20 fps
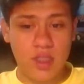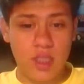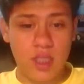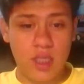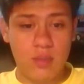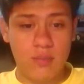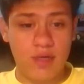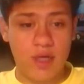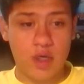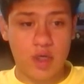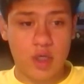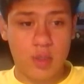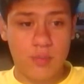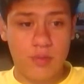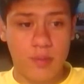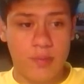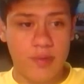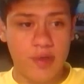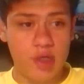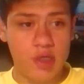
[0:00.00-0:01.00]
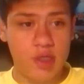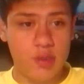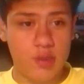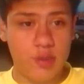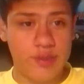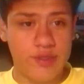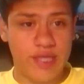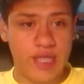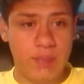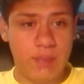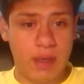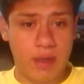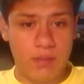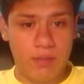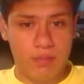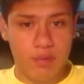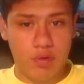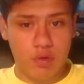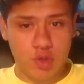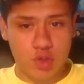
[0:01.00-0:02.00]
America, but apparently it already came out in
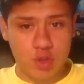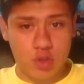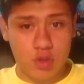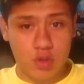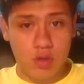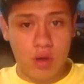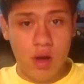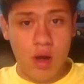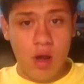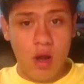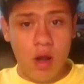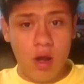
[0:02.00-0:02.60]
Portugal.